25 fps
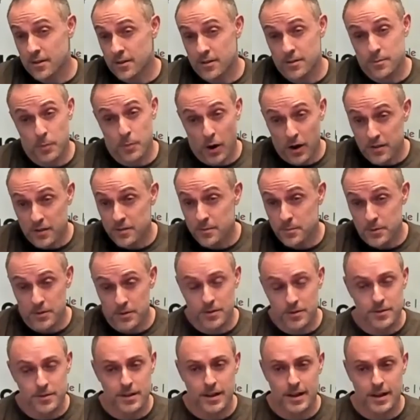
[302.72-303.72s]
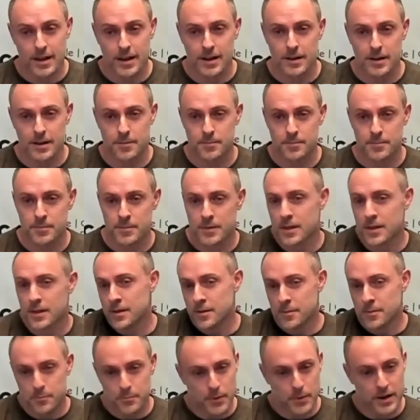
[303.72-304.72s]
as possible,
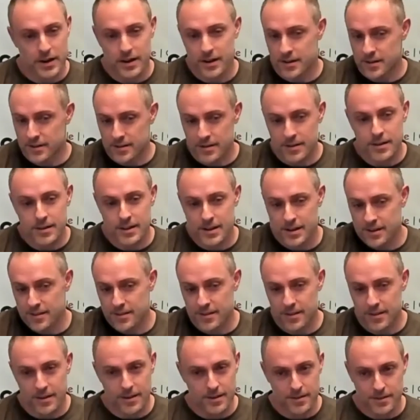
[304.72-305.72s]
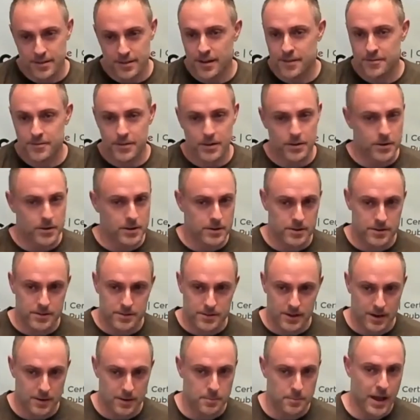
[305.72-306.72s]
but it is a very
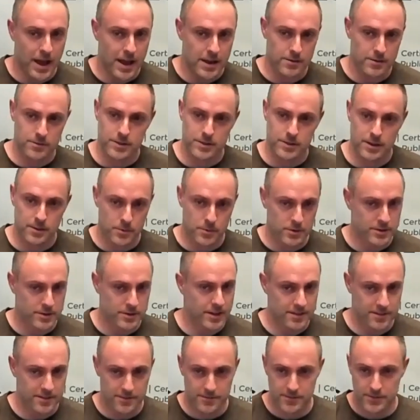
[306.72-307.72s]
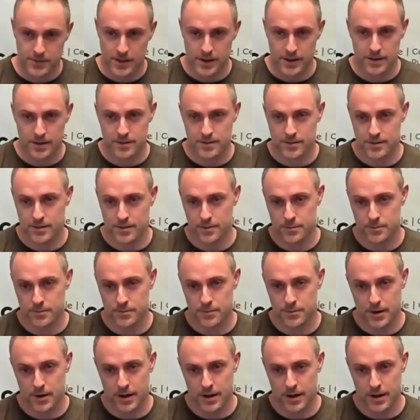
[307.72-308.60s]
kind of manual, labor-intensive thing. So